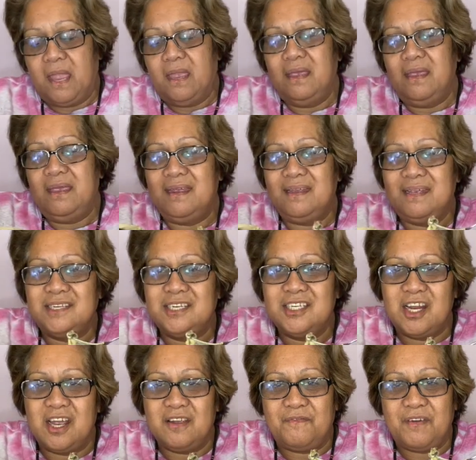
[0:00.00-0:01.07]
Yeah, this is
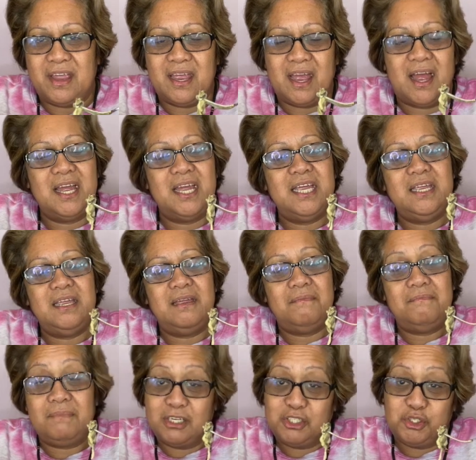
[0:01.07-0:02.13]
like Faye
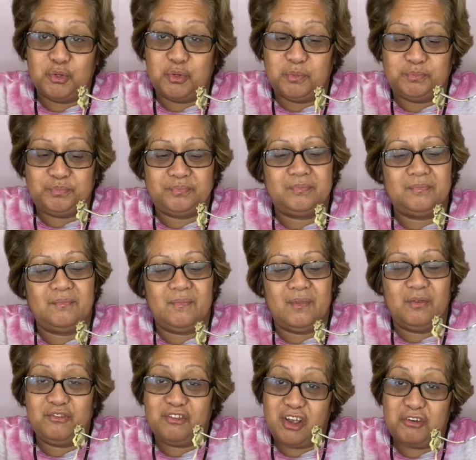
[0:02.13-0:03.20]
mussel
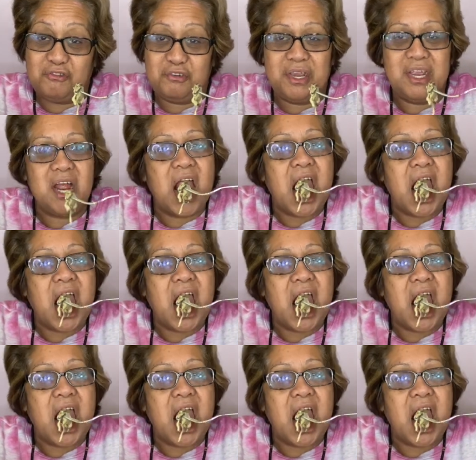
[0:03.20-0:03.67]
with curry.